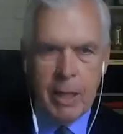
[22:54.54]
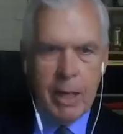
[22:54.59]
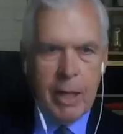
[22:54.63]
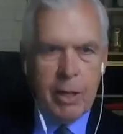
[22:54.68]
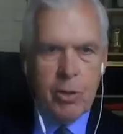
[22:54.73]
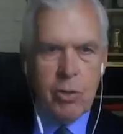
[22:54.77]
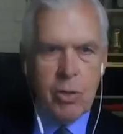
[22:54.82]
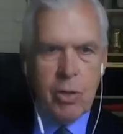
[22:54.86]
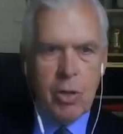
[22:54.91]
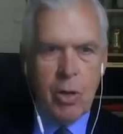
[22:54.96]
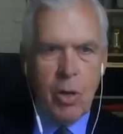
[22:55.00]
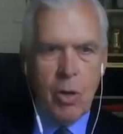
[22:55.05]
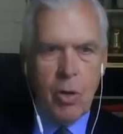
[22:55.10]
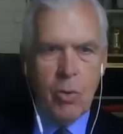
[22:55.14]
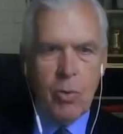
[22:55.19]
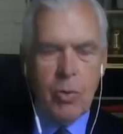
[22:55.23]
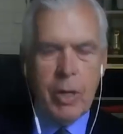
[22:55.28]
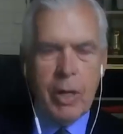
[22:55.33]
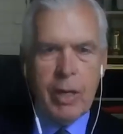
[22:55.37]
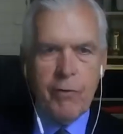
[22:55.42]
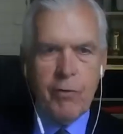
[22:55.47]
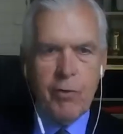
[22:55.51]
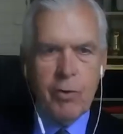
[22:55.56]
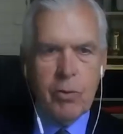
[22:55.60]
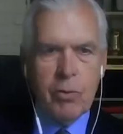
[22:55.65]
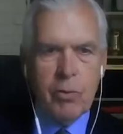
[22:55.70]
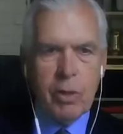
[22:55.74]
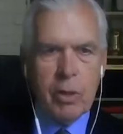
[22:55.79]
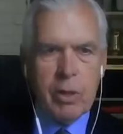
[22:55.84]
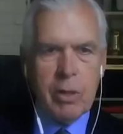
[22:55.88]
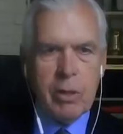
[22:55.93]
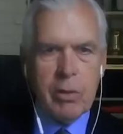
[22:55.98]
And if you
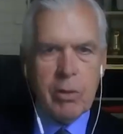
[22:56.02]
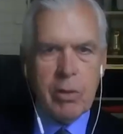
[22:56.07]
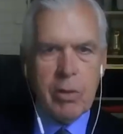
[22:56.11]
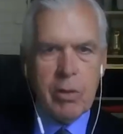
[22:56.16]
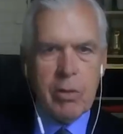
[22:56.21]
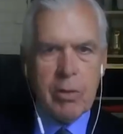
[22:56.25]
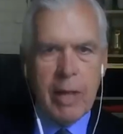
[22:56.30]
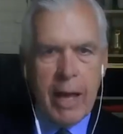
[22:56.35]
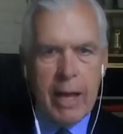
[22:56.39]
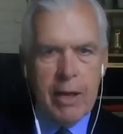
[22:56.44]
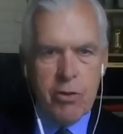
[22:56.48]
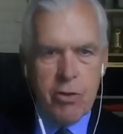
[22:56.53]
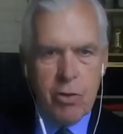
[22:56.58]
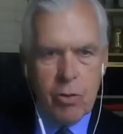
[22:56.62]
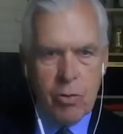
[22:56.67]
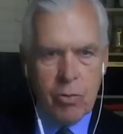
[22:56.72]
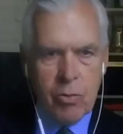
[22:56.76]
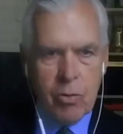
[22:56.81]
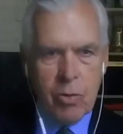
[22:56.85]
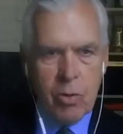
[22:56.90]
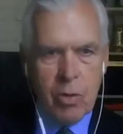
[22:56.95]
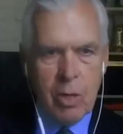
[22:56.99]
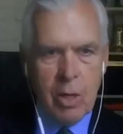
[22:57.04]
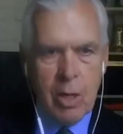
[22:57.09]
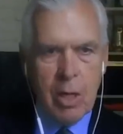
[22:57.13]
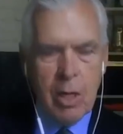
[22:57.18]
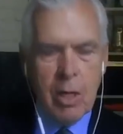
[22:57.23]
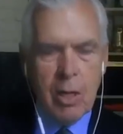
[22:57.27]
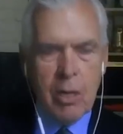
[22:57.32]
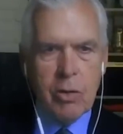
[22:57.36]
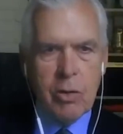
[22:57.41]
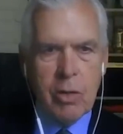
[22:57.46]
look at the statutes,
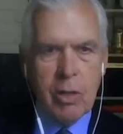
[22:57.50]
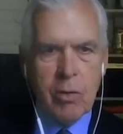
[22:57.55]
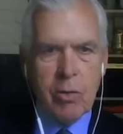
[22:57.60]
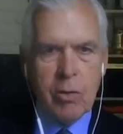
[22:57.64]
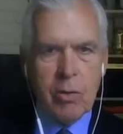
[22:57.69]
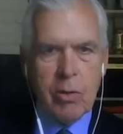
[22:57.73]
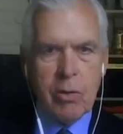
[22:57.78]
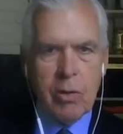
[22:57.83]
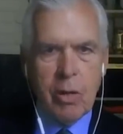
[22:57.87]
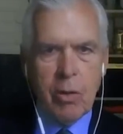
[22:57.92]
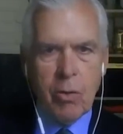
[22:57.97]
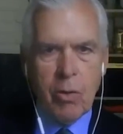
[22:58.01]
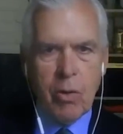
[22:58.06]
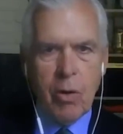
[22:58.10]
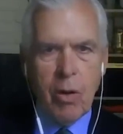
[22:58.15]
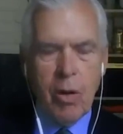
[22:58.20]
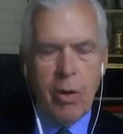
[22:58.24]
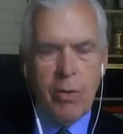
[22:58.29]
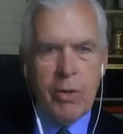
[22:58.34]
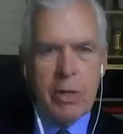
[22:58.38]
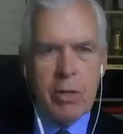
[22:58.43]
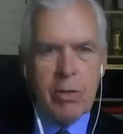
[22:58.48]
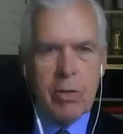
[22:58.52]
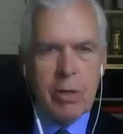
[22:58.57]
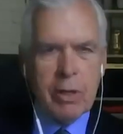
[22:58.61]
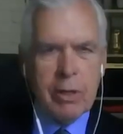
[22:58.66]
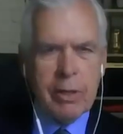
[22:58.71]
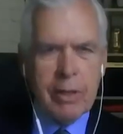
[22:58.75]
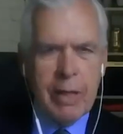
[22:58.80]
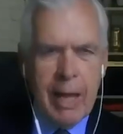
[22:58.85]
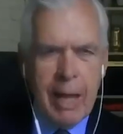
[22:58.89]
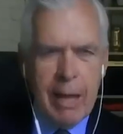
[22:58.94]
there are all these
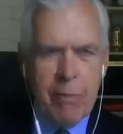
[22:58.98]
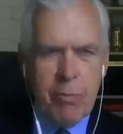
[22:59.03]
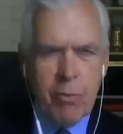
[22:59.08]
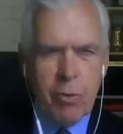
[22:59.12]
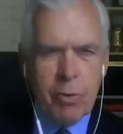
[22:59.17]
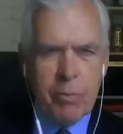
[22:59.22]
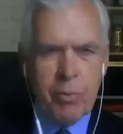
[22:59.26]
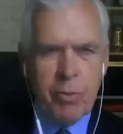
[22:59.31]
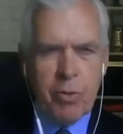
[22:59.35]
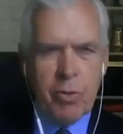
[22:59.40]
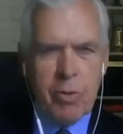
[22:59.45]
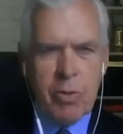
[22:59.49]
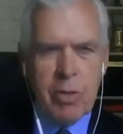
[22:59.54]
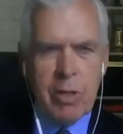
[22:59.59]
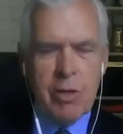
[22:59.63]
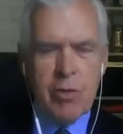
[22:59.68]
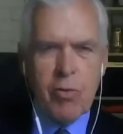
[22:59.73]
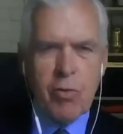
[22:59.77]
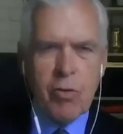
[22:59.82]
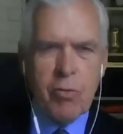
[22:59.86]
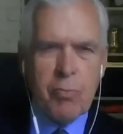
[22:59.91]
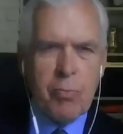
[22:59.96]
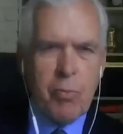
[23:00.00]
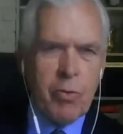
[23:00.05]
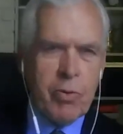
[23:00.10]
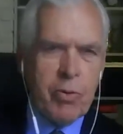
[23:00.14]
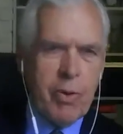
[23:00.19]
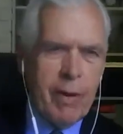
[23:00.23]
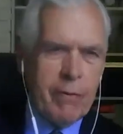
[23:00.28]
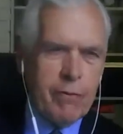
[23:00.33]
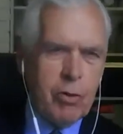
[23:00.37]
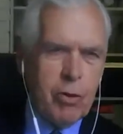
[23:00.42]
elaborate procedures.
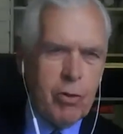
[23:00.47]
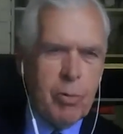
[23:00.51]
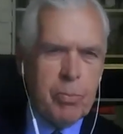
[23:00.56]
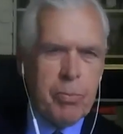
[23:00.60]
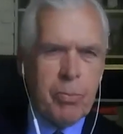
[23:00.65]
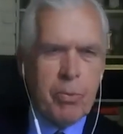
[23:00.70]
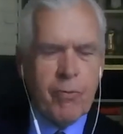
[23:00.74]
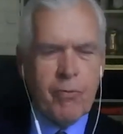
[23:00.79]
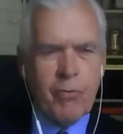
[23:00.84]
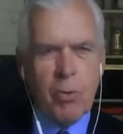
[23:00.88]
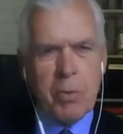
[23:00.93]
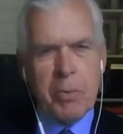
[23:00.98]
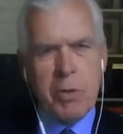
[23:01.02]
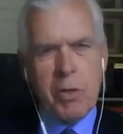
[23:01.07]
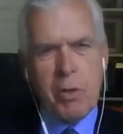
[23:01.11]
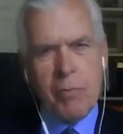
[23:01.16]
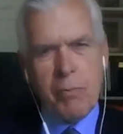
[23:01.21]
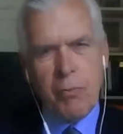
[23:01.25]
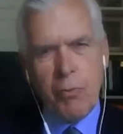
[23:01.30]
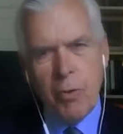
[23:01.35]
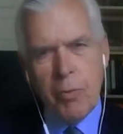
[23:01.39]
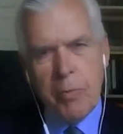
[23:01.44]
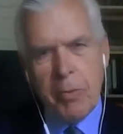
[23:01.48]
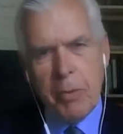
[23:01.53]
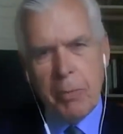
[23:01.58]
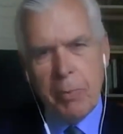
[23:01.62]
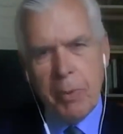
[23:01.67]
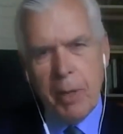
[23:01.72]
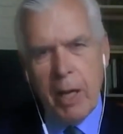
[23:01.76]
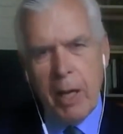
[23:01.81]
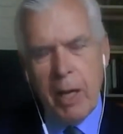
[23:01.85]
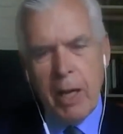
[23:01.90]
You have to do performance
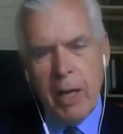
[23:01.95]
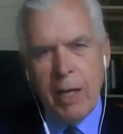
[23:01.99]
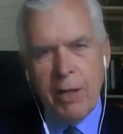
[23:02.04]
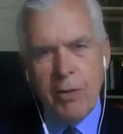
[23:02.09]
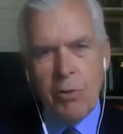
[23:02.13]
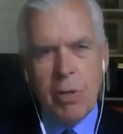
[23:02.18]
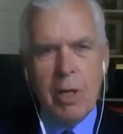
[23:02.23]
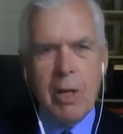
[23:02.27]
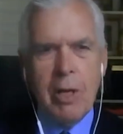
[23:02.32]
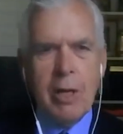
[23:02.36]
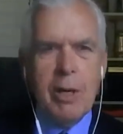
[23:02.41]
improvement plans.